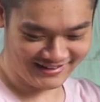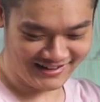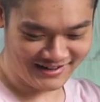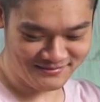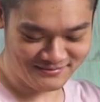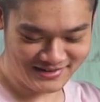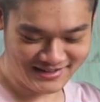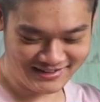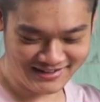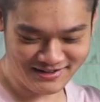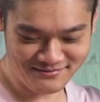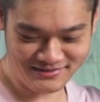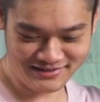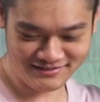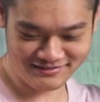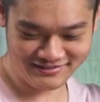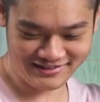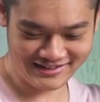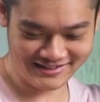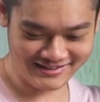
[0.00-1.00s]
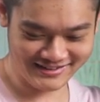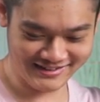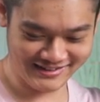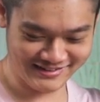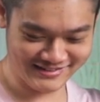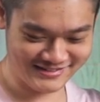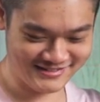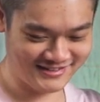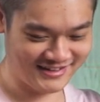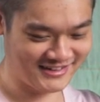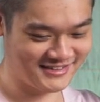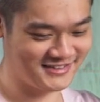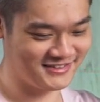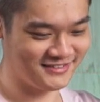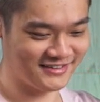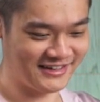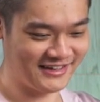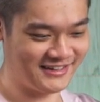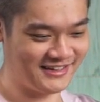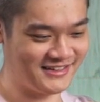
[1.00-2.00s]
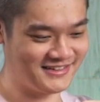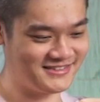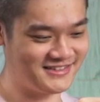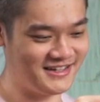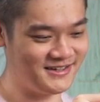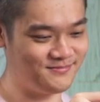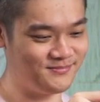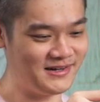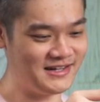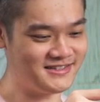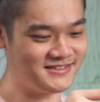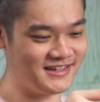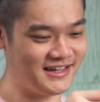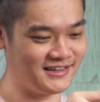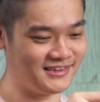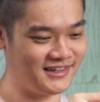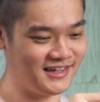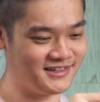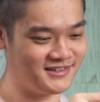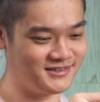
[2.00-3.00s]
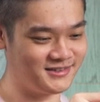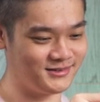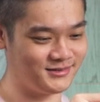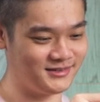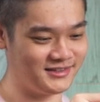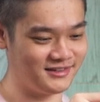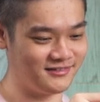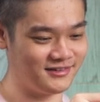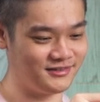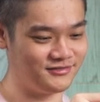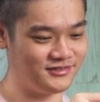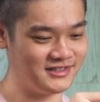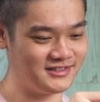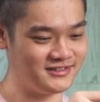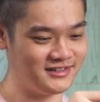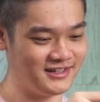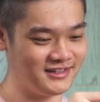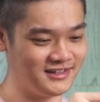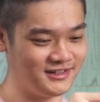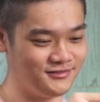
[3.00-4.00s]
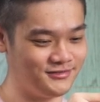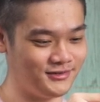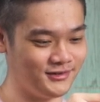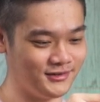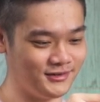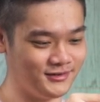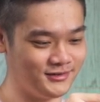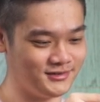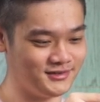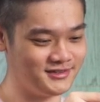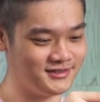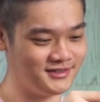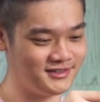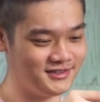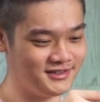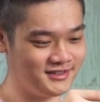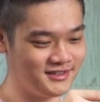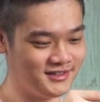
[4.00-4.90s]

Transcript: Let me read the instruction, okay? They say, please attach to the refrigerator for use.